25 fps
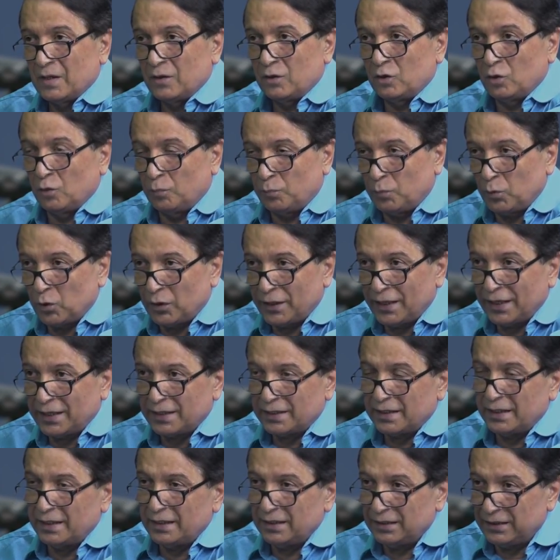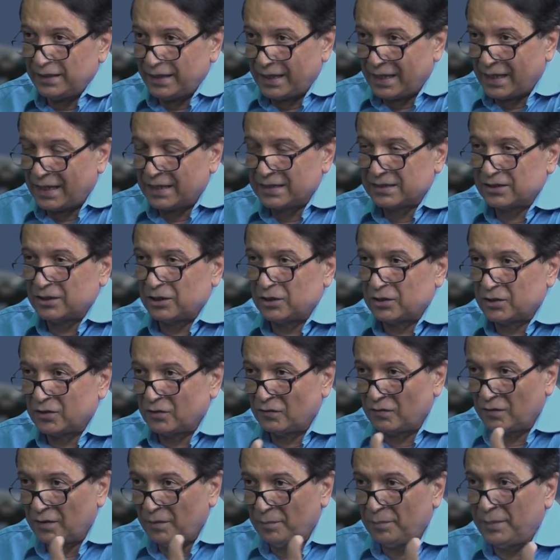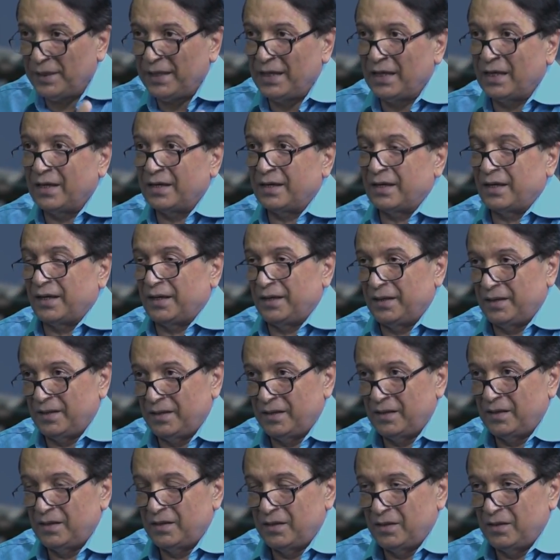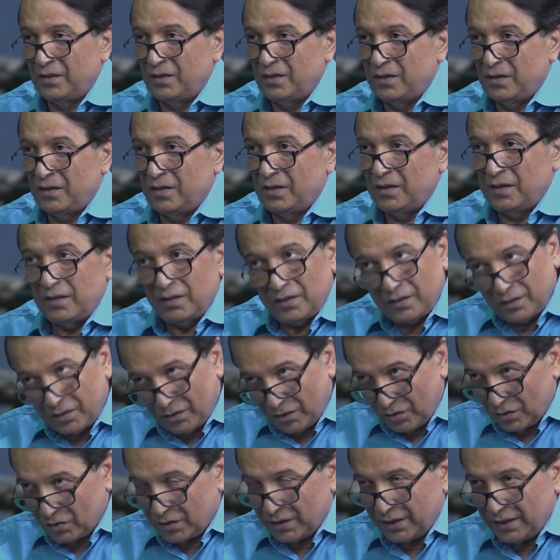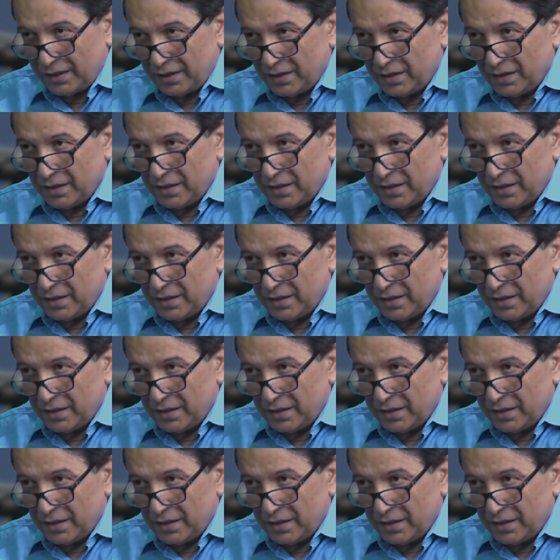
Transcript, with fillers: to protecting the assets of the BRI. You see?